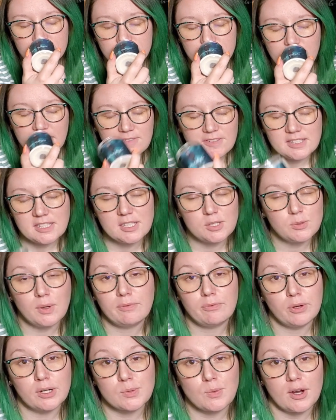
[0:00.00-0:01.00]
If this is
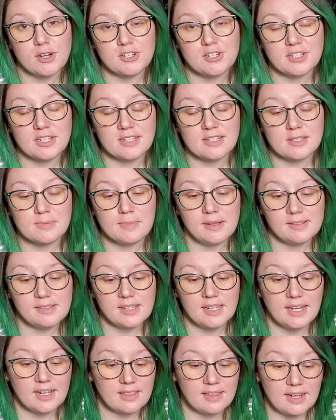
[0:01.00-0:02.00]
what Forks Washington smells
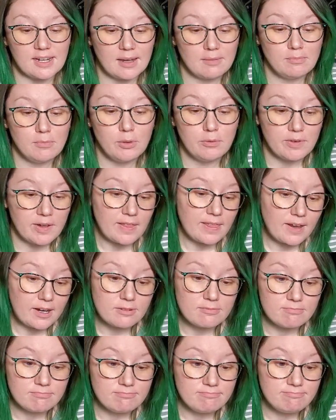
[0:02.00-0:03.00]
like, then I'm moving
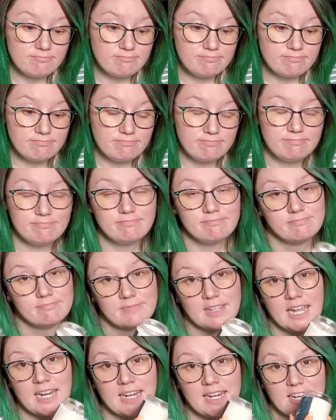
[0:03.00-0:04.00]
there.
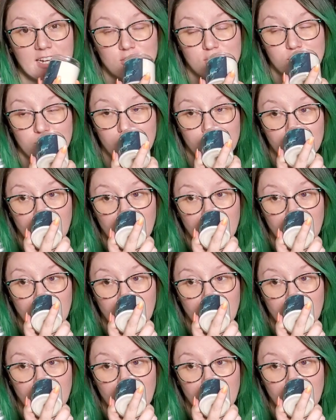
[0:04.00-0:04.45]
And not just for the